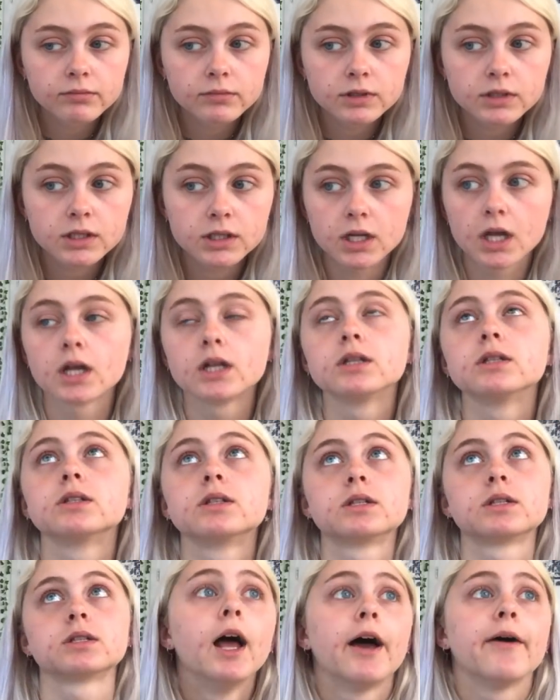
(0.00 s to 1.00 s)

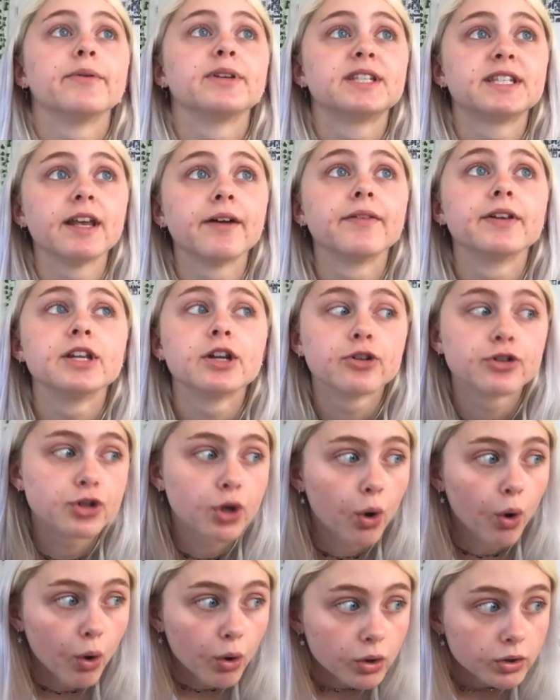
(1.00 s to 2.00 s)
since I was 7 years
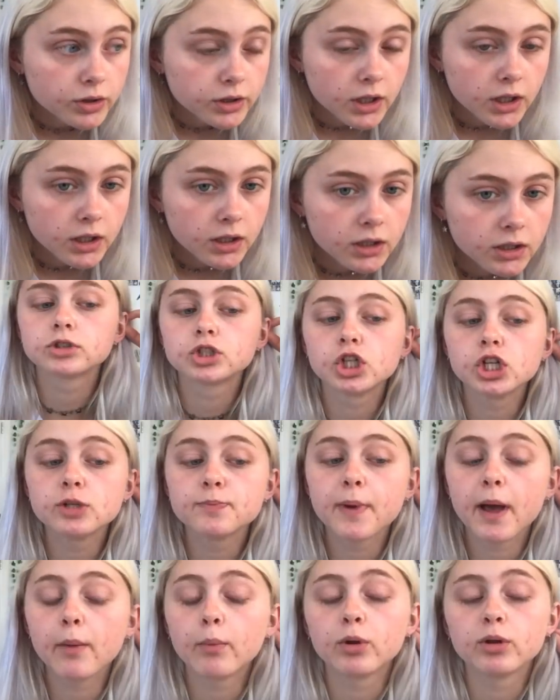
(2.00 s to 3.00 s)
old. She's
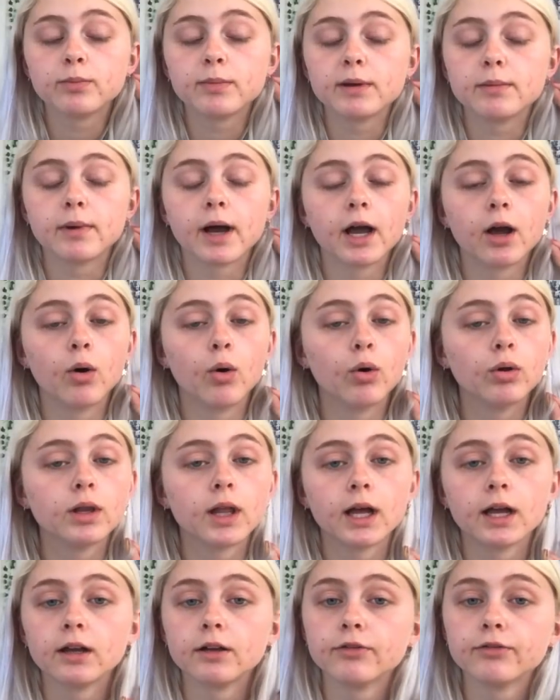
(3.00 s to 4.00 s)
been with me my whole
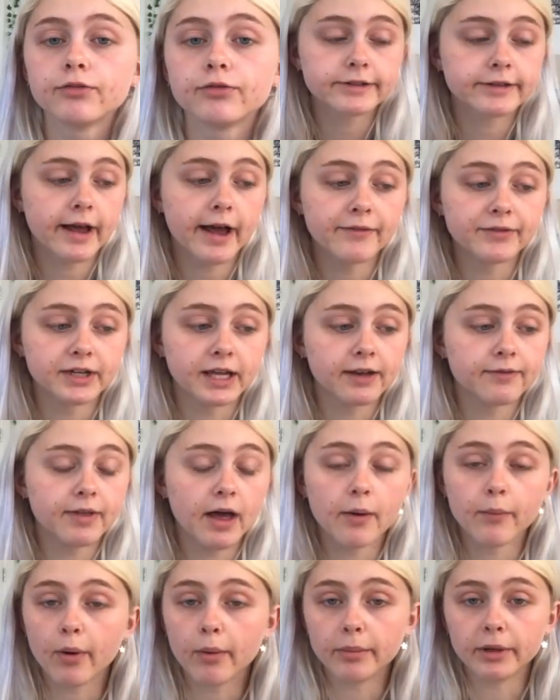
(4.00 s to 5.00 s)
life. I just have to give
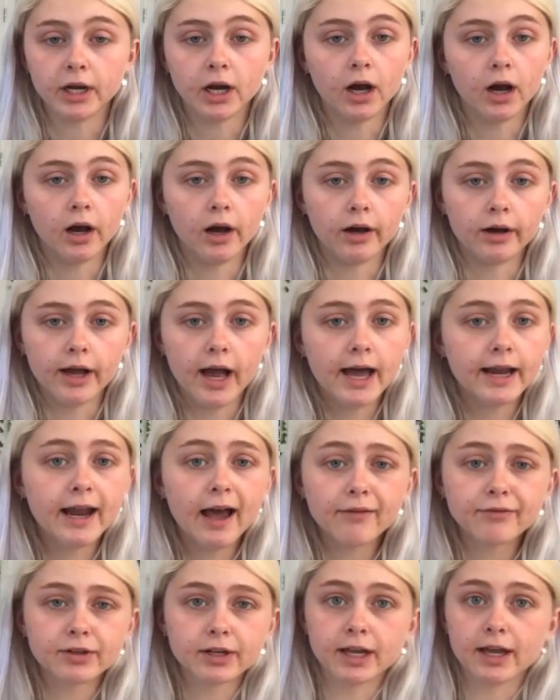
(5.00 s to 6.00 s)
that woman a hug. I'd
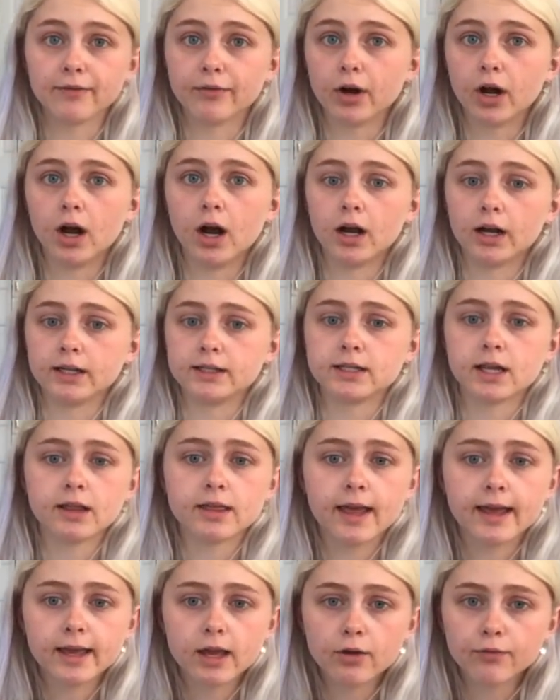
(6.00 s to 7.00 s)
have to give her a hug and say
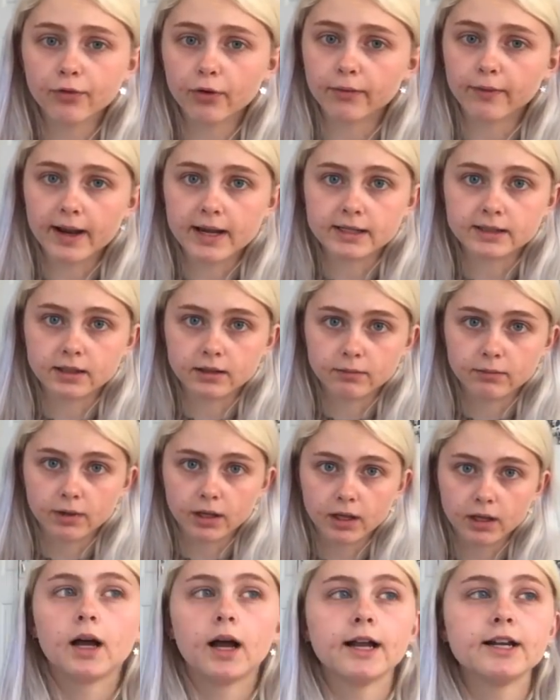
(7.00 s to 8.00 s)
thank you for raising
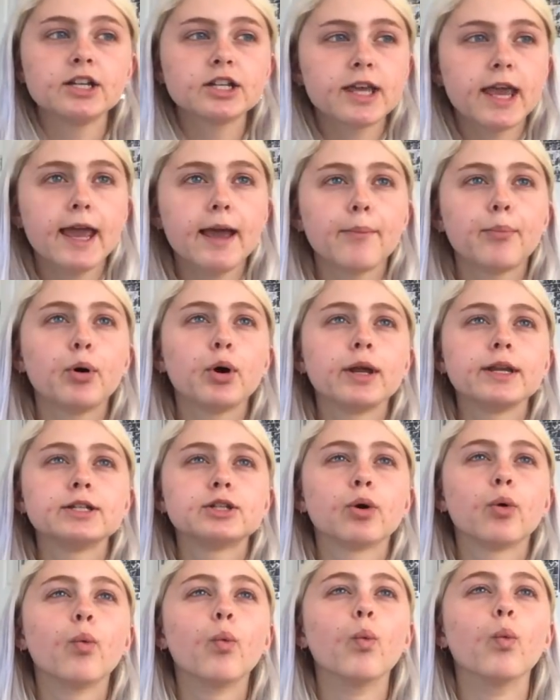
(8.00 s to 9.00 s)
me. I just can't put
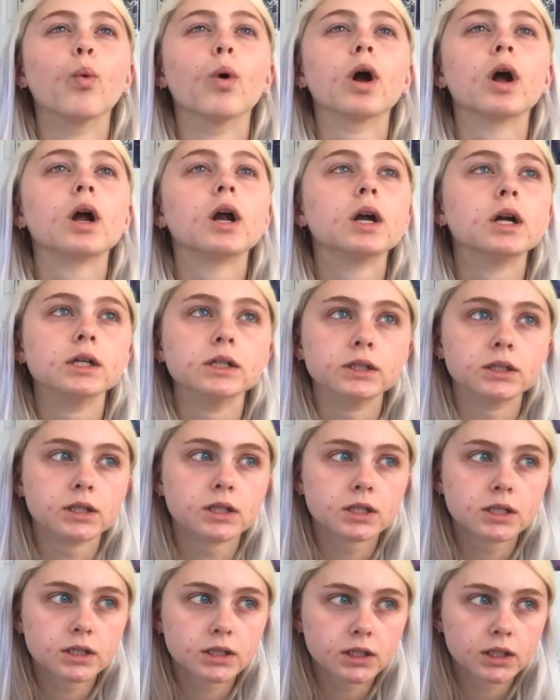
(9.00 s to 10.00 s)
into
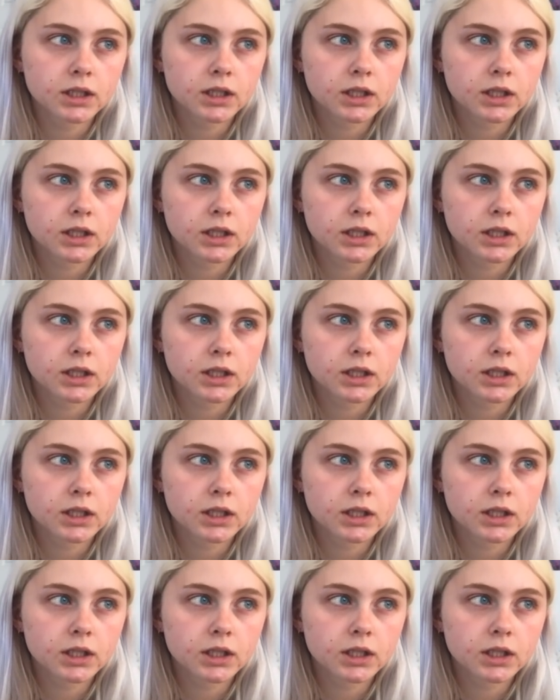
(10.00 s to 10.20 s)
words